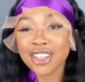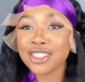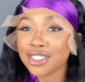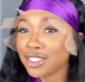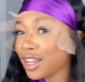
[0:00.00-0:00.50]

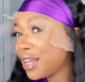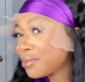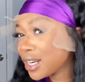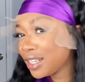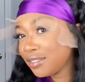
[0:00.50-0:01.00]
So I'm
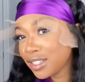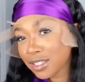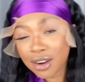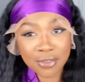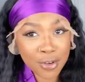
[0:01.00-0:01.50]
gonna leave the
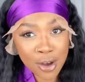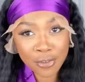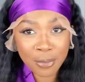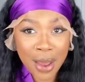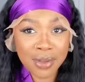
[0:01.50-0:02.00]
scarf on for
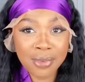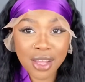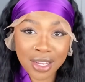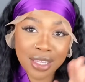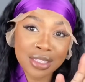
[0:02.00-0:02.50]
probably about
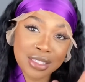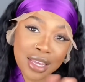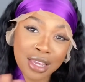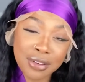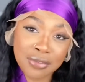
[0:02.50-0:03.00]
like
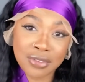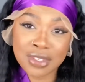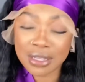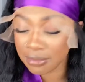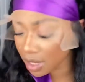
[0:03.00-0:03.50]

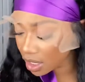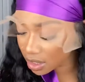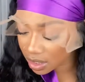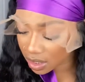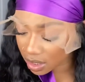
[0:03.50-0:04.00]
10-15
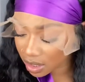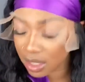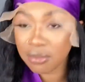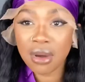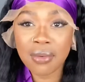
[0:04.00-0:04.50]
minutes,
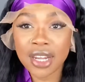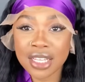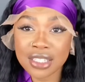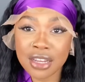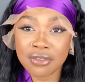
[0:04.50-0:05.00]
probably like
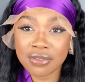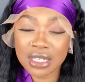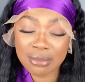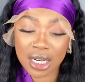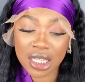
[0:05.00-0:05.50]
10-15
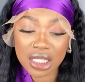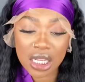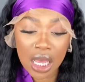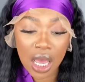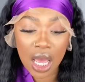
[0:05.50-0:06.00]
minutes,
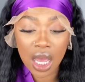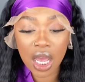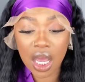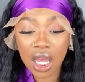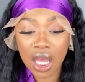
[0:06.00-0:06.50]

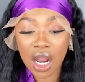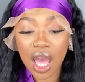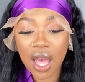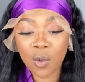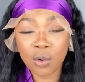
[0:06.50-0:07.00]
and
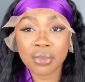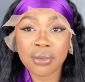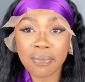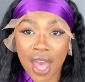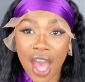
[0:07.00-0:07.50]
I will be
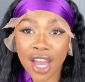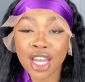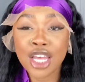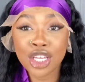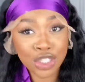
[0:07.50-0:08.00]
back.
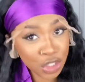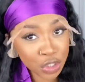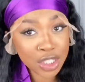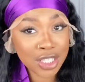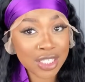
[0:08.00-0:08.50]

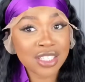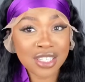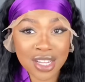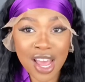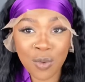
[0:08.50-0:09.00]
Usually this is the
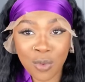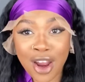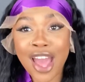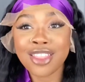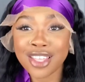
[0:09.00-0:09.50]
time where
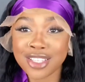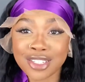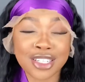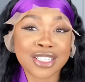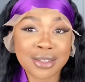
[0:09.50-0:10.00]
I then
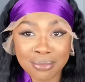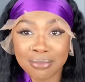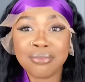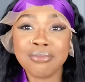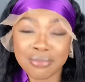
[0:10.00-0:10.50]
start to
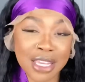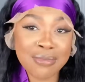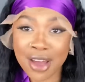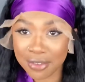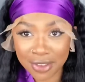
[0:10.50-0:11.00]
beat
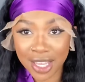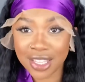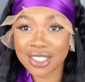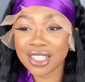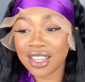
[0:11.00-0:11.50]
my
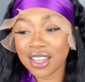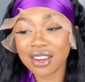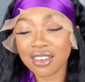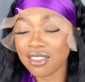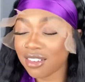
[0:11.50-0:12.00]
face and
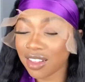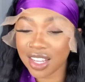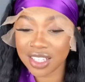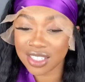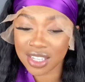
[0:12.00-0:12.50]
all that
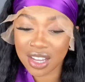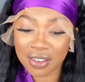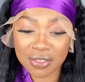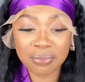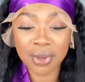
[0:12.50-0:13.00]
good stuff,
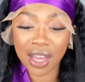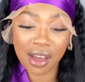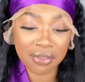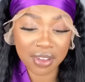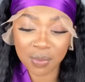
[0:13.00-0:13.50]
pick an
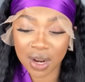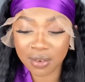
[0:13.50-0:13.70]
outfit, whatever I'm